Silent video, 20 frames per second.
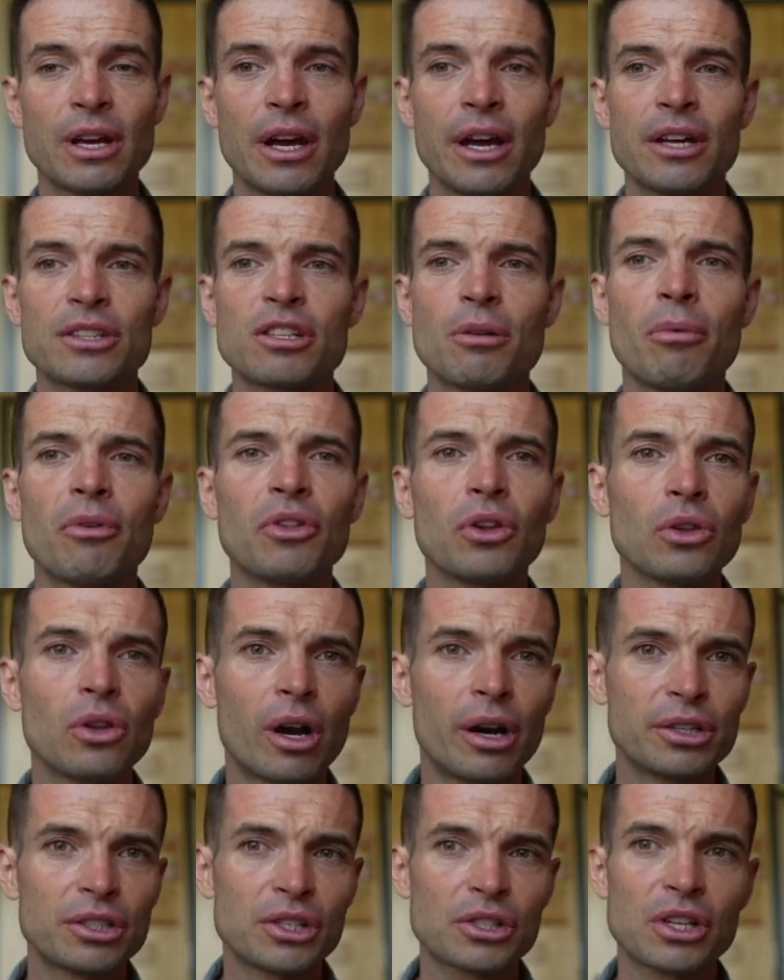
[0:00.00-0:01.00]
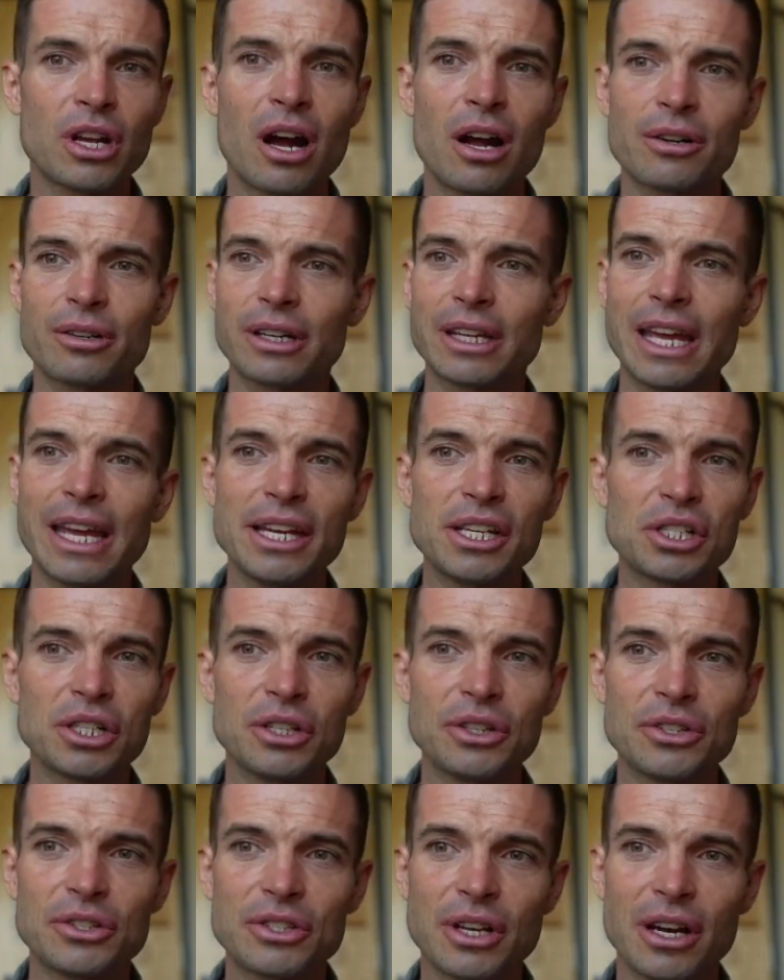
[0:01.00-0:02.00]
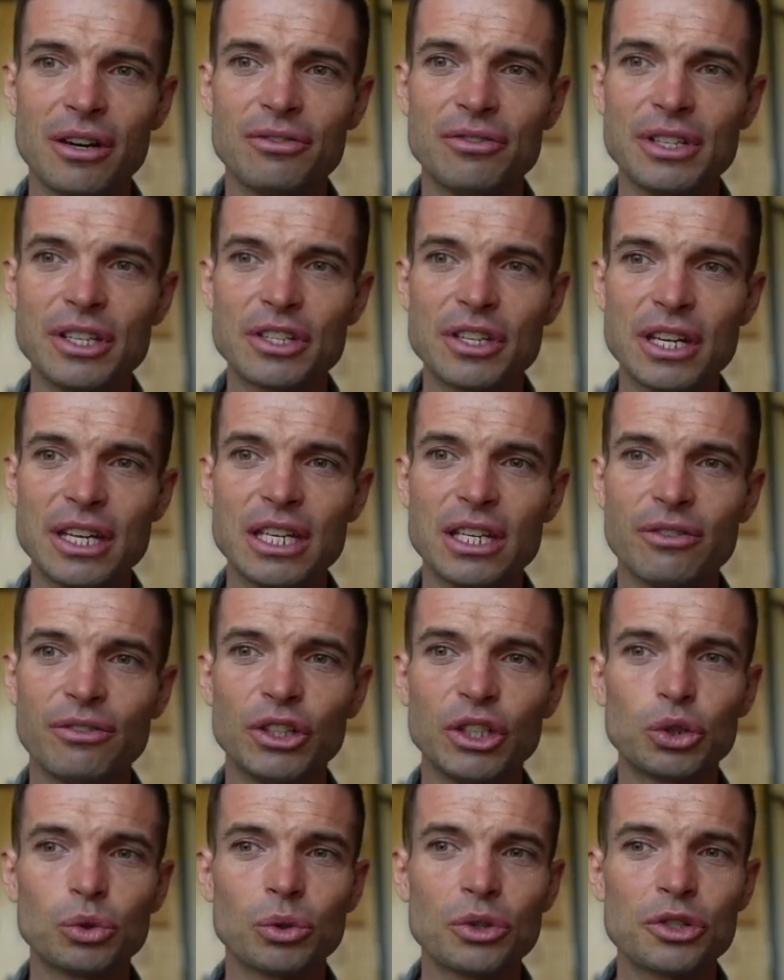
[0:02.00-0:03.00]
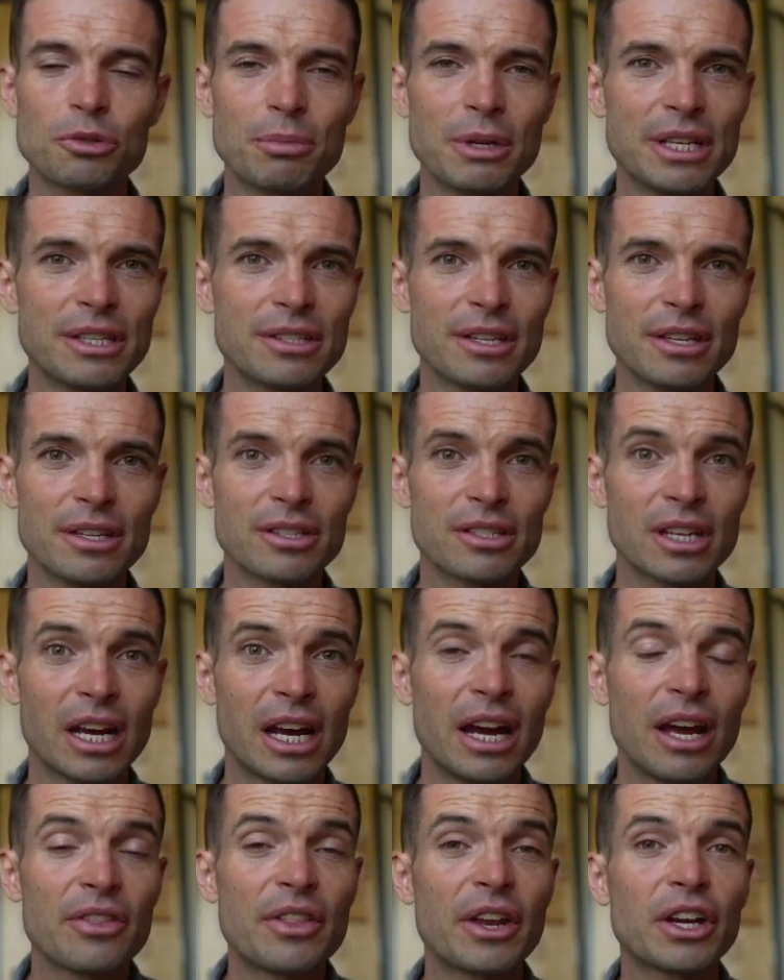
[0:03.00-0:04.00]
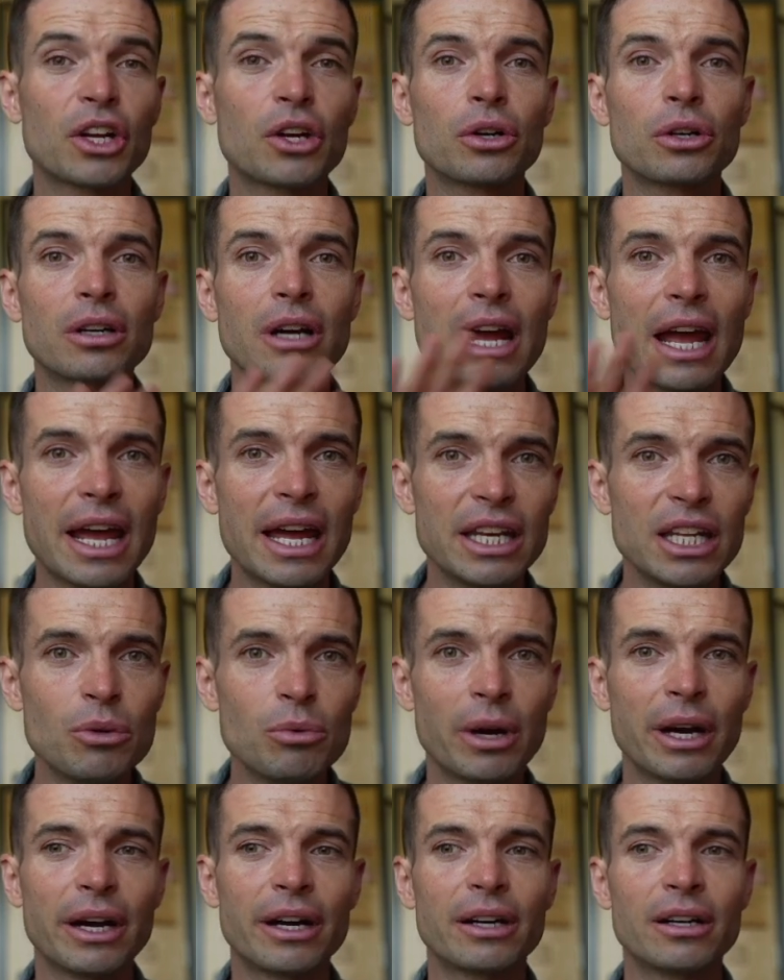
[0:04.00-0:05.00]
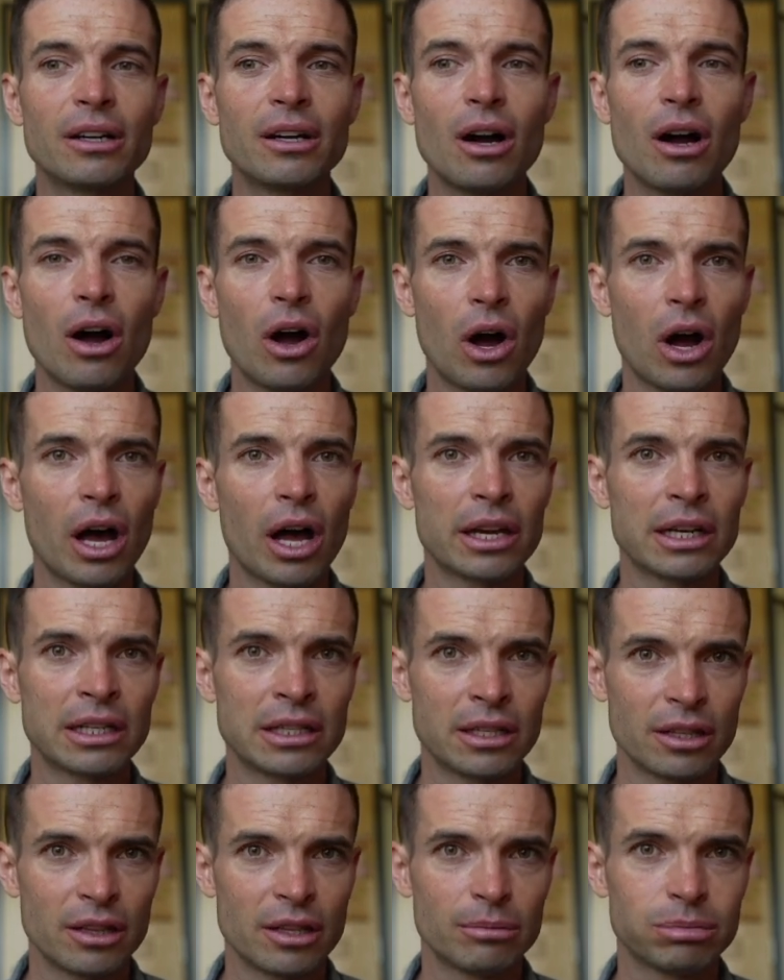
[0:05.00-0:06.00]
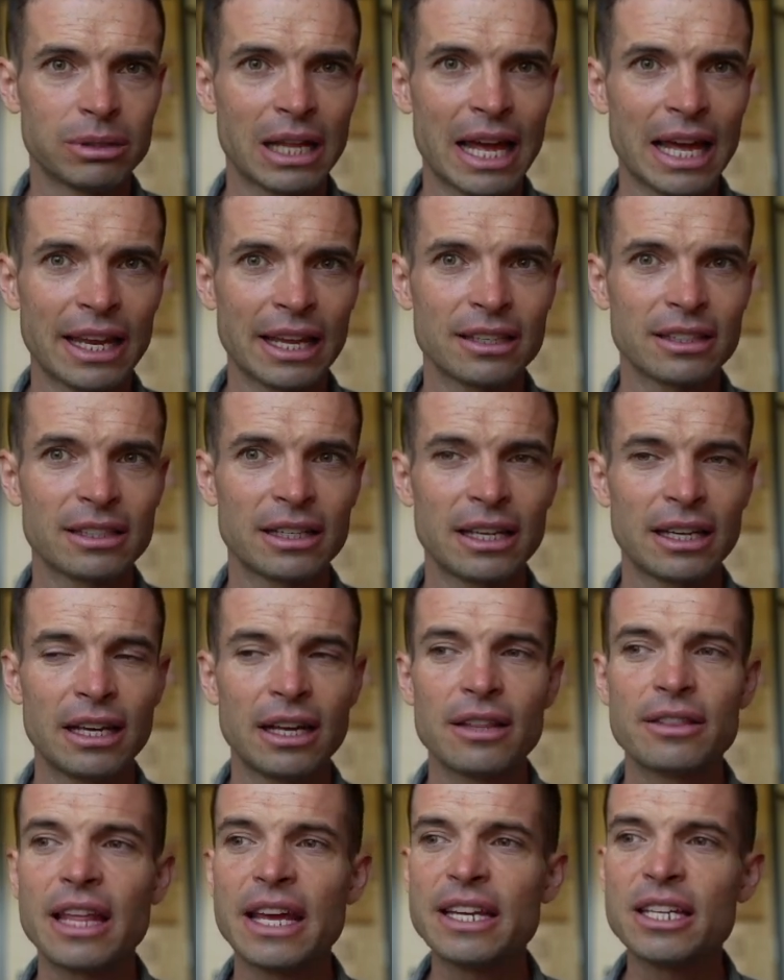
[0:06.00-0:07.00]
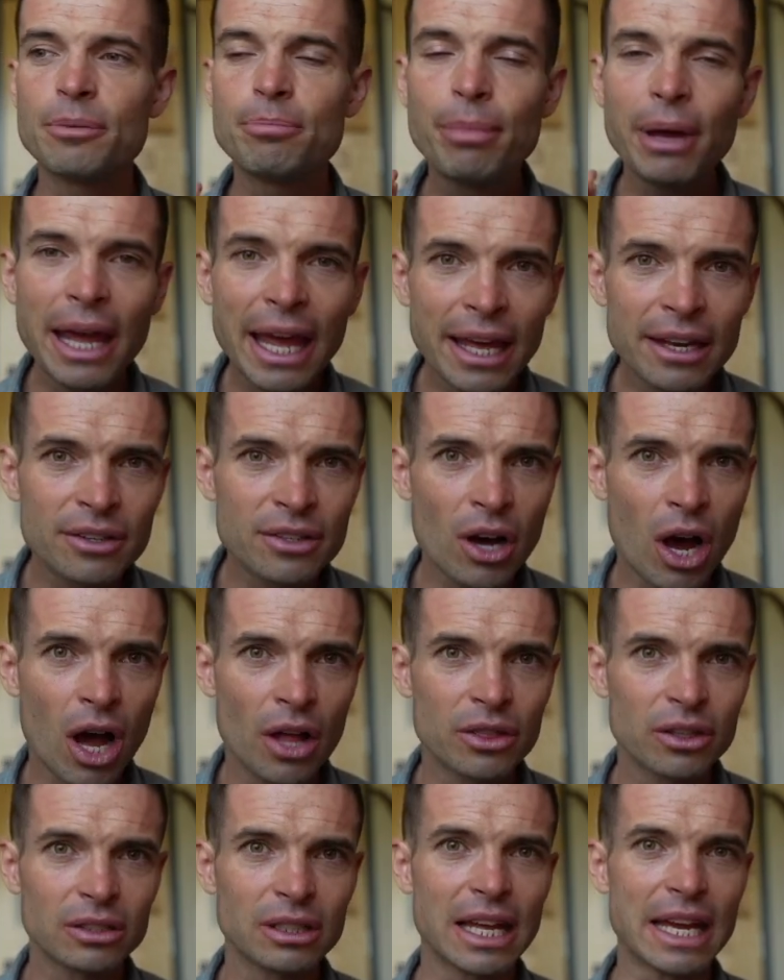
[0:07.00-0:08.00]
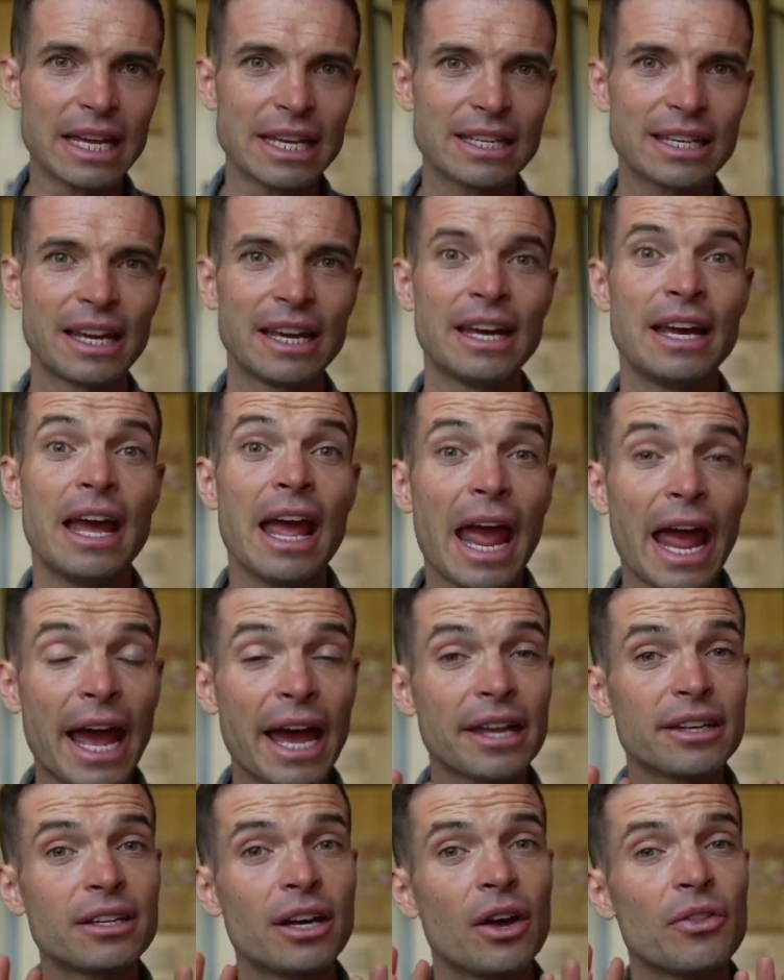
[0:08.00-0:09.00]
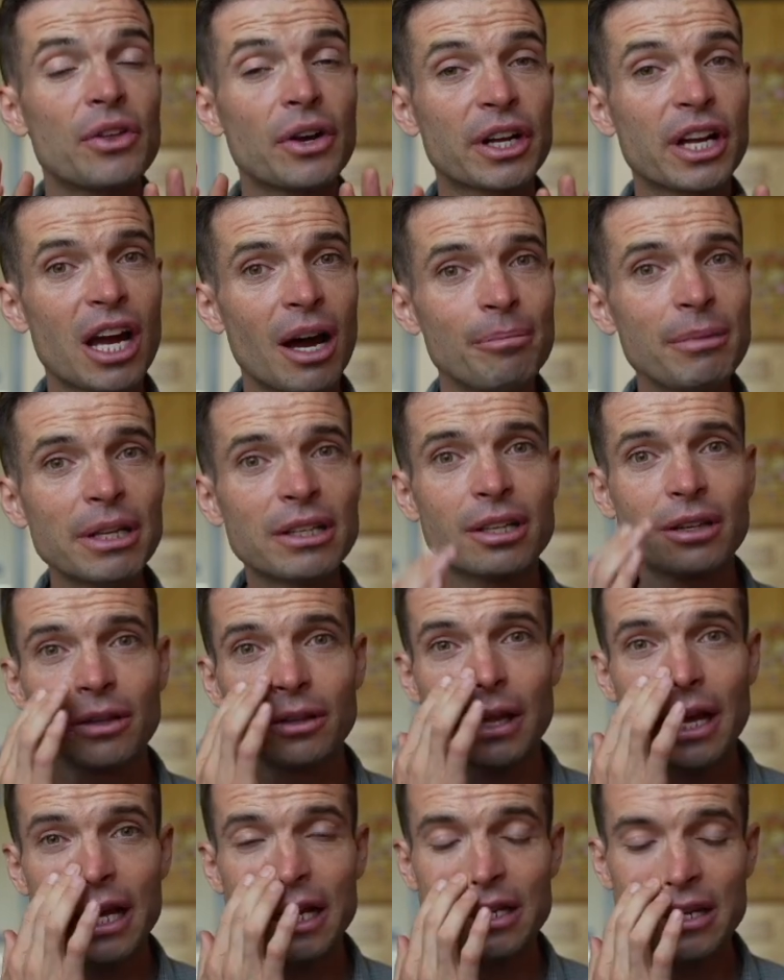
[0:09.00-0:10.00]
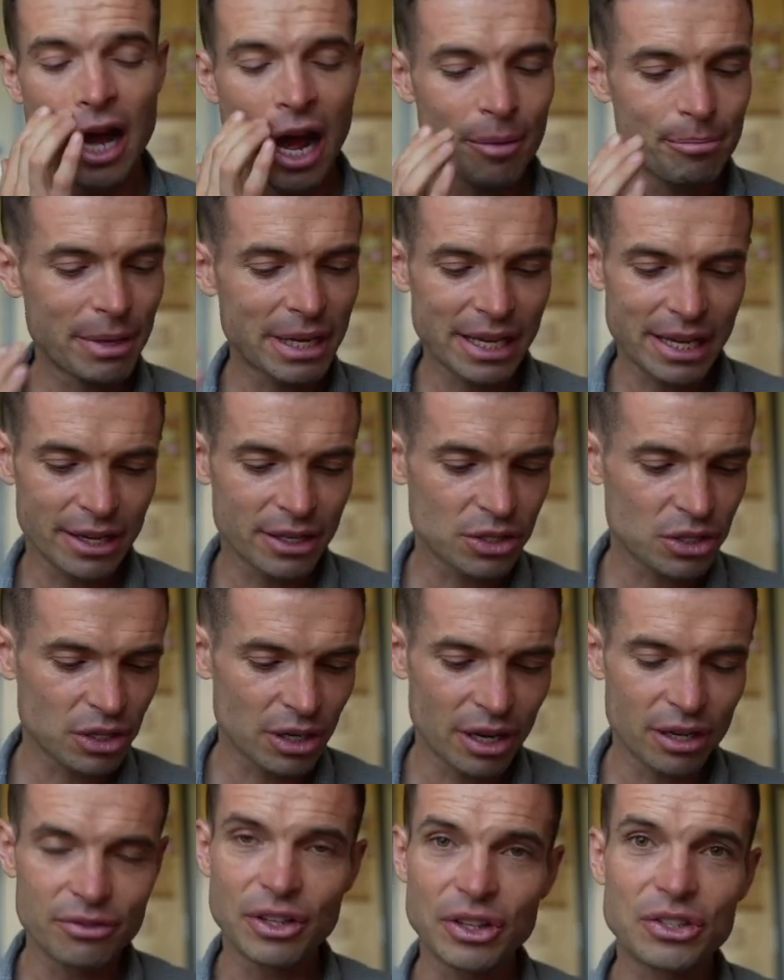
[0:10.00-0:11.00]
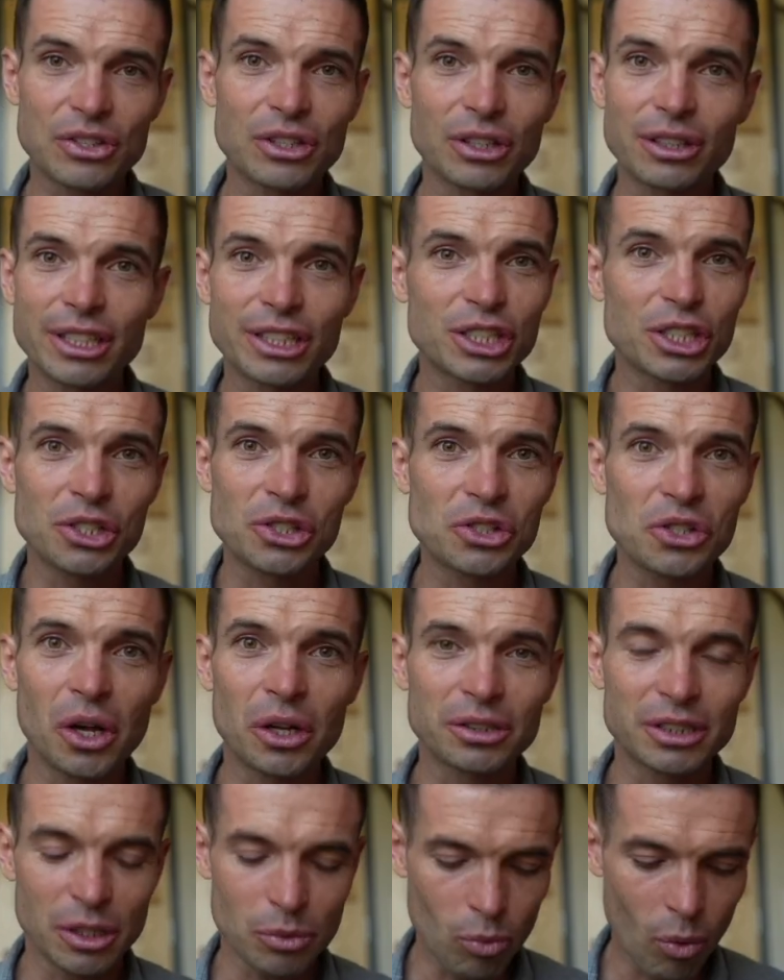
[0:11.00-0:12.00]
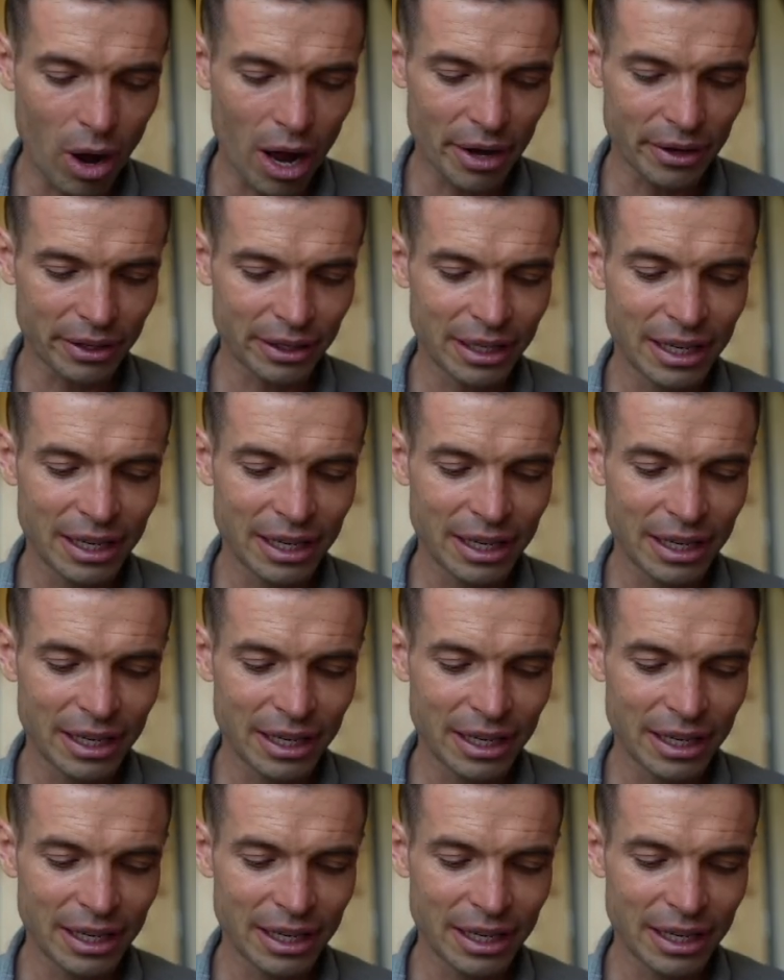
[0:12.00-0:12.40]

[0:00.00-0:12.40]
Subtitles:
some of the largest congregations of these individual species that occur anywhere on the planet. They depend on the lake. And they're coming to the lake not because of its delicious salty water.